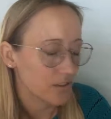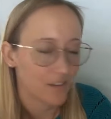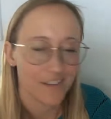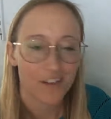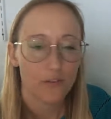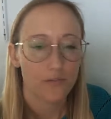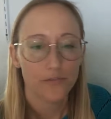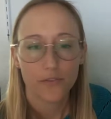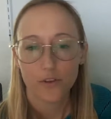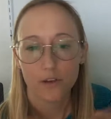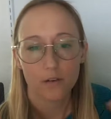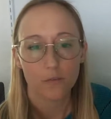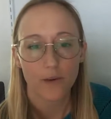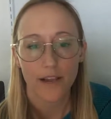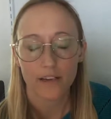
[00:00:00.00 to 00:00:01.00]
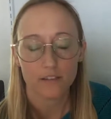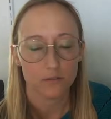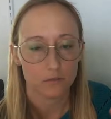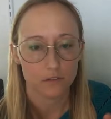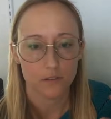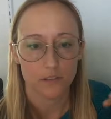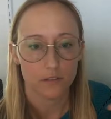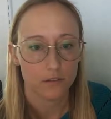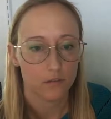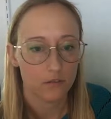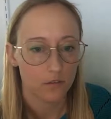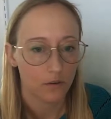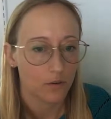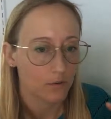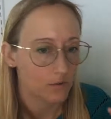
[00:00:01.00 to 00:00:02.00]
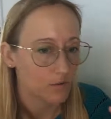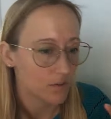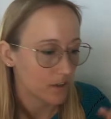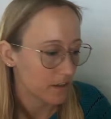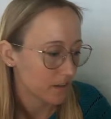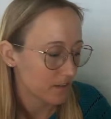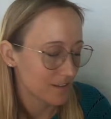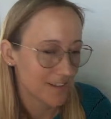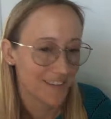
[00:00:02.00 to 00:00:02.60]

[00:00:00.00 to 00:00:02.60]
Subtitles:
Their wax was like so dark,